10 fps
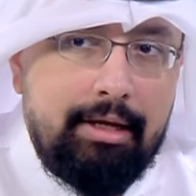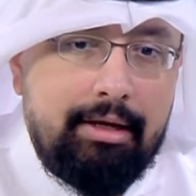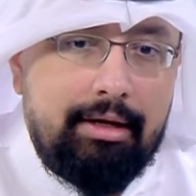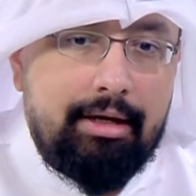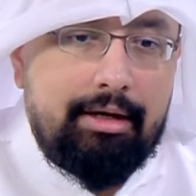
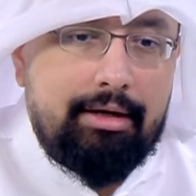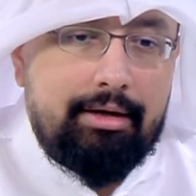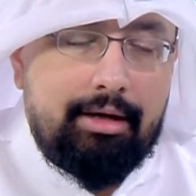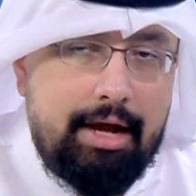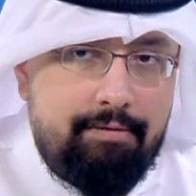
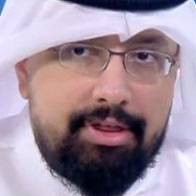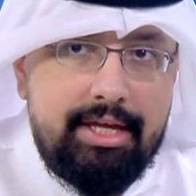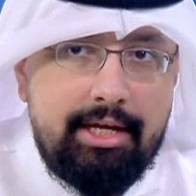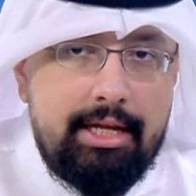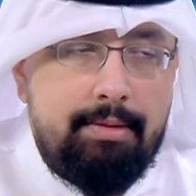
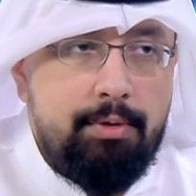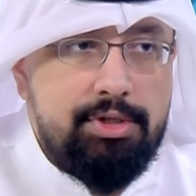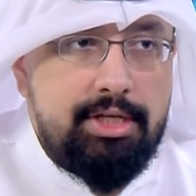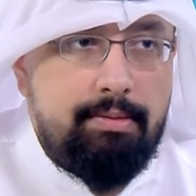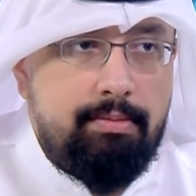Everything in the
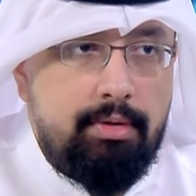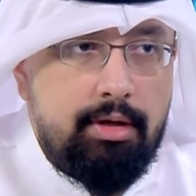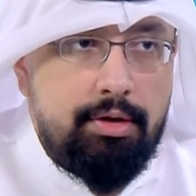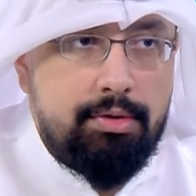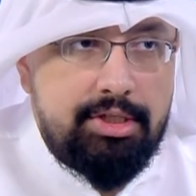museum
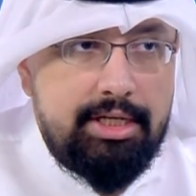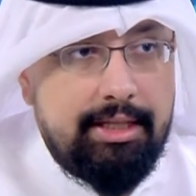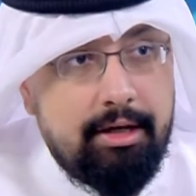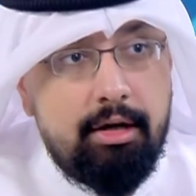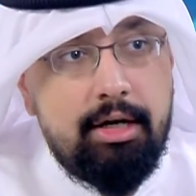you see
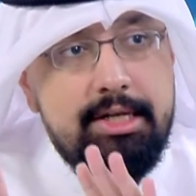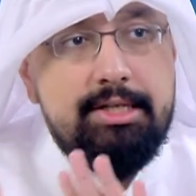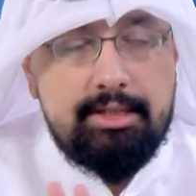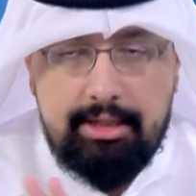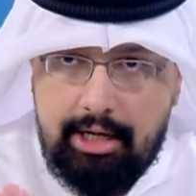there
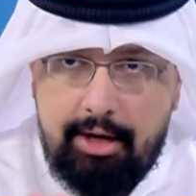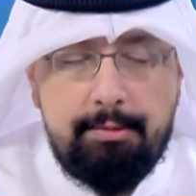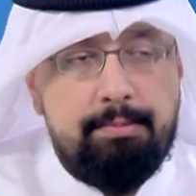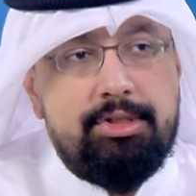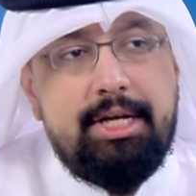is
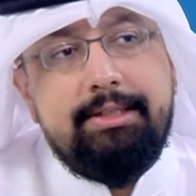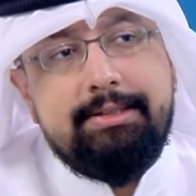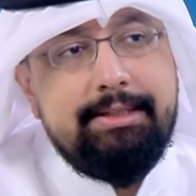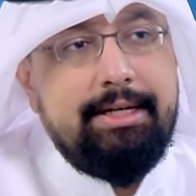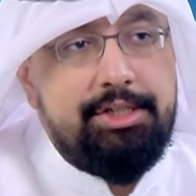
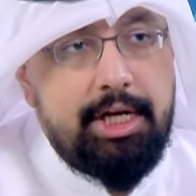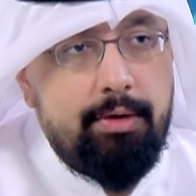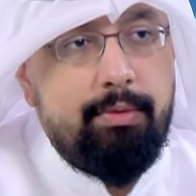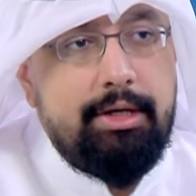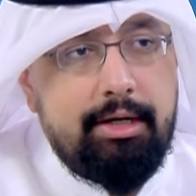100%
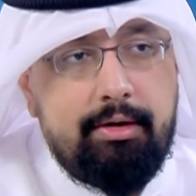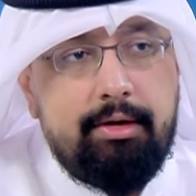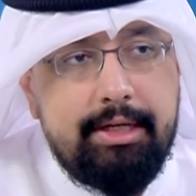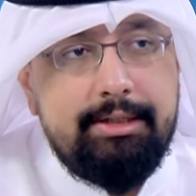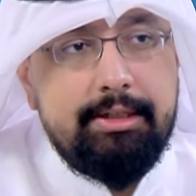genuine and
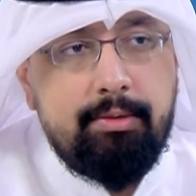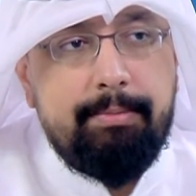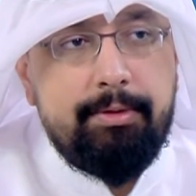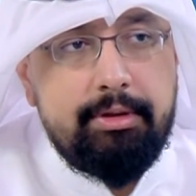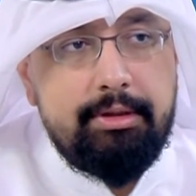authentic
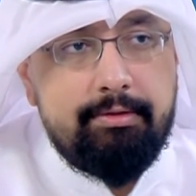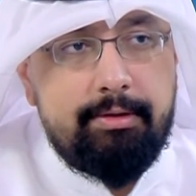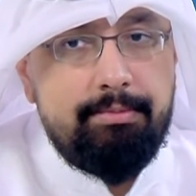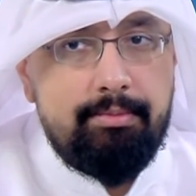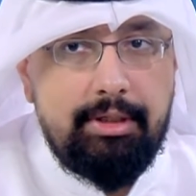weaponry
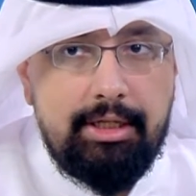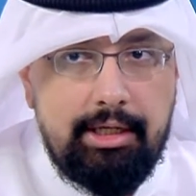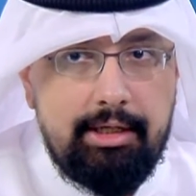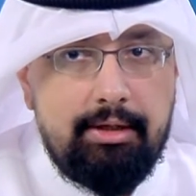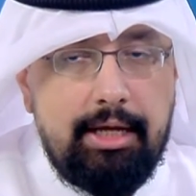from
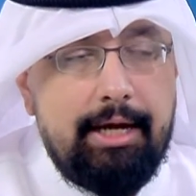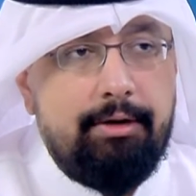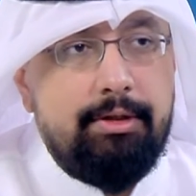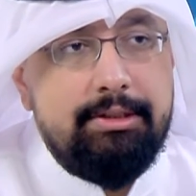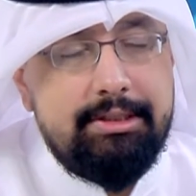
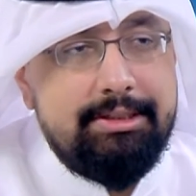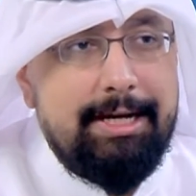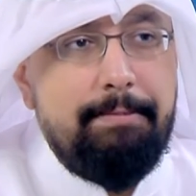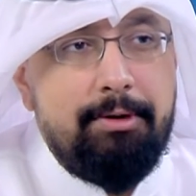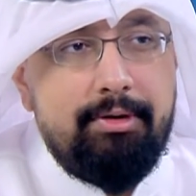accurate time period.